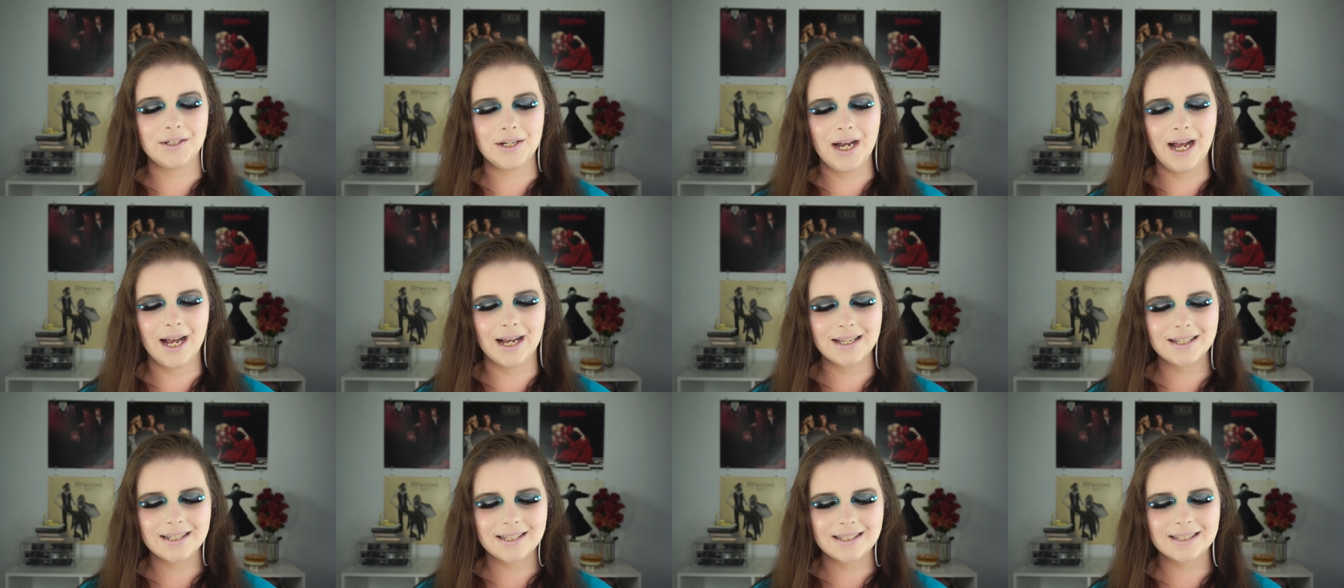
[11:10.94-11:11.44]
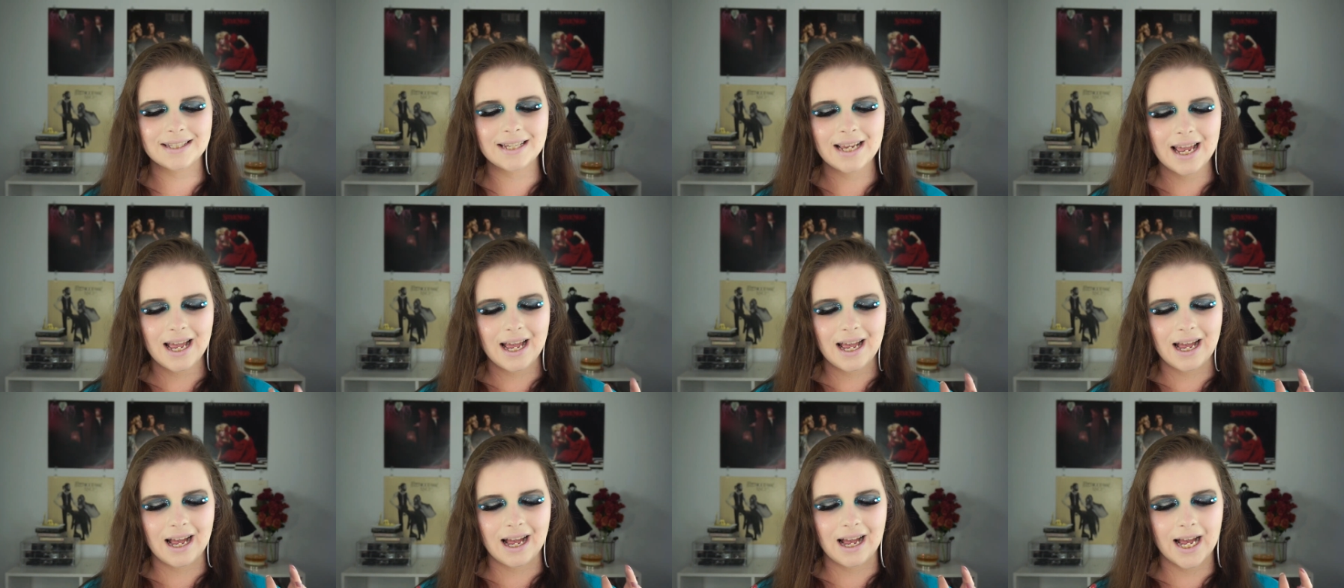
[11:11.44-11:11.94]
to us.
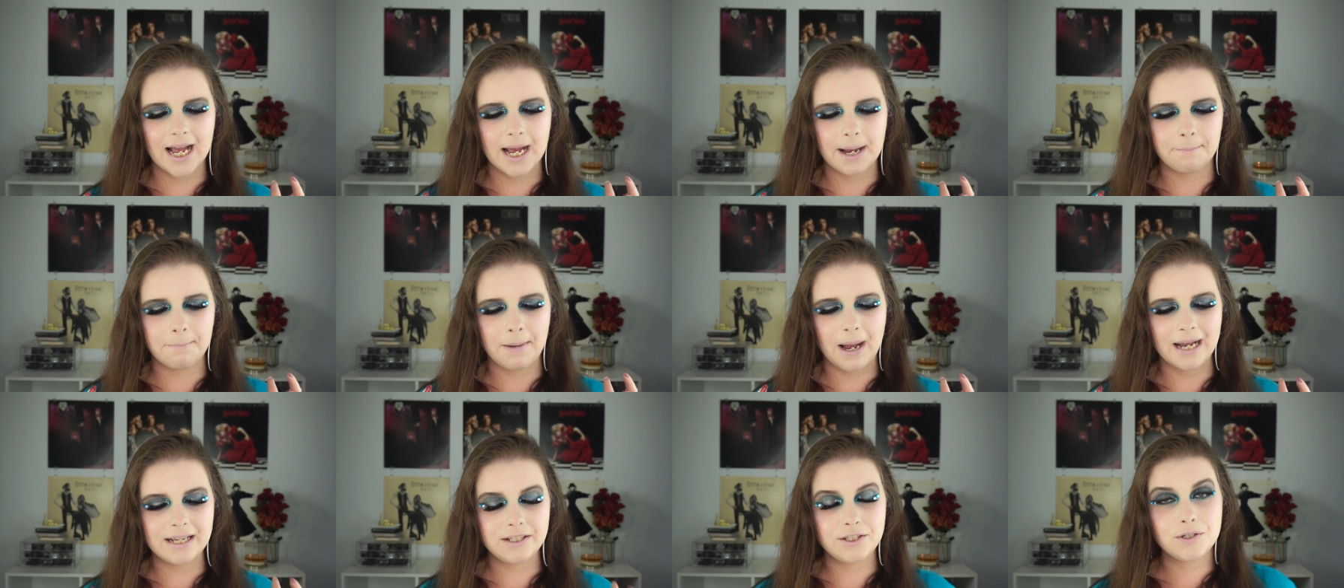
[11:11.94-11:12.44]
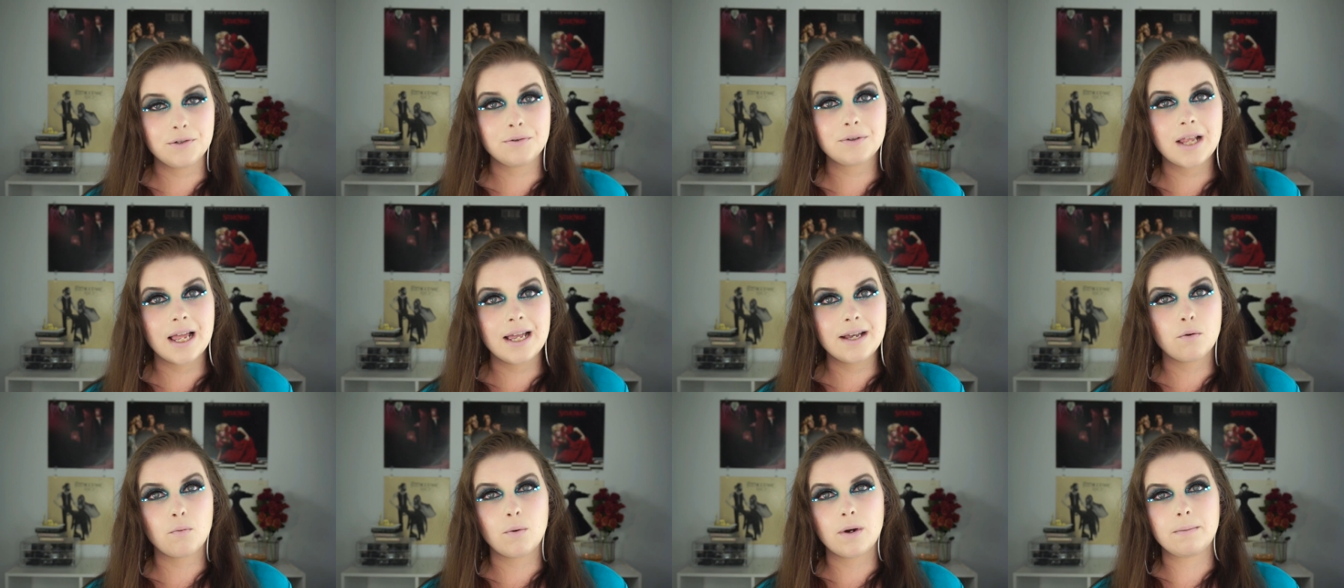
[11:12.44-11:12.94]
Um, I do
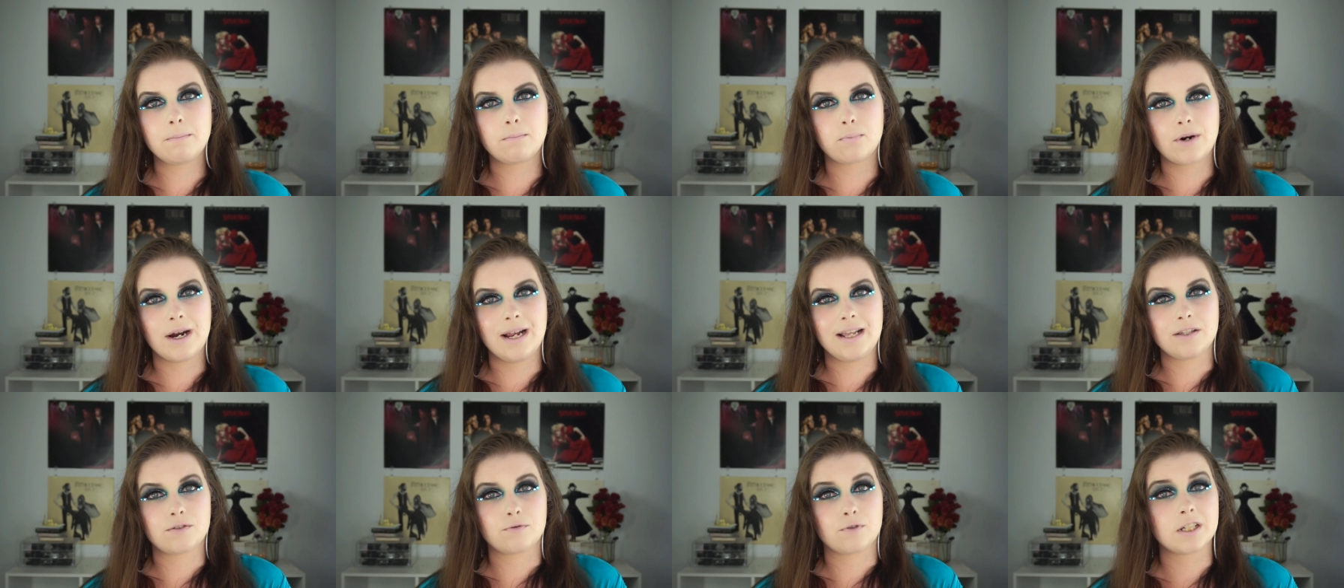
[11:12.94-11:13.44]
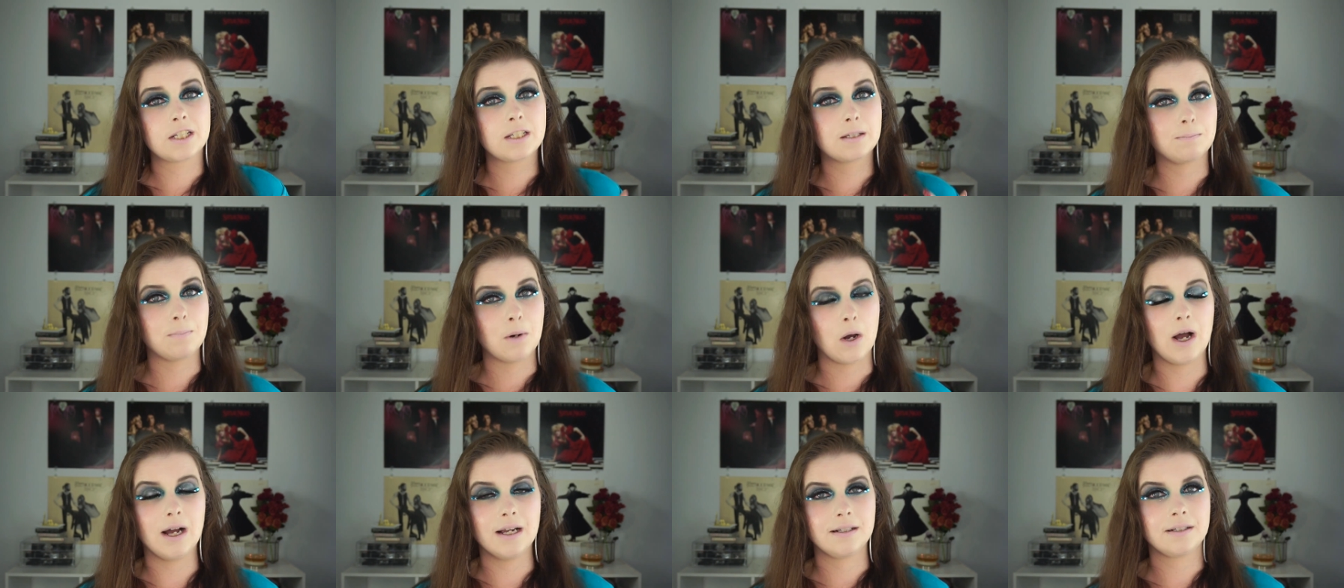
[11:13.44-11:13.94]
like when brands
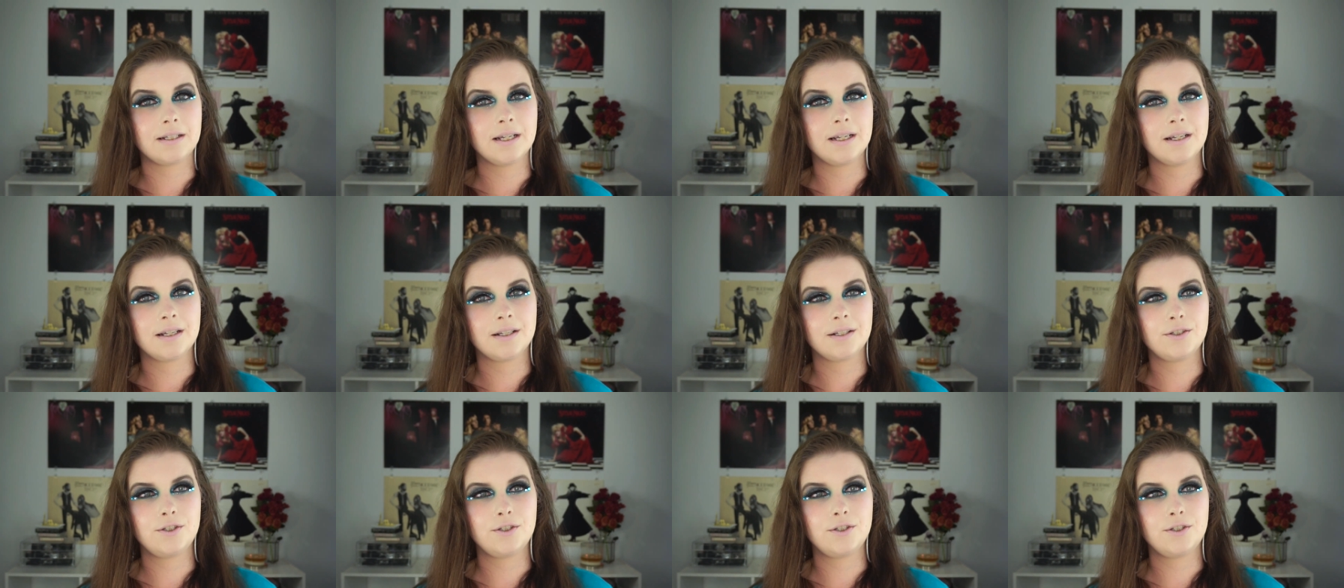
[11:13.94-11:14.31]
respond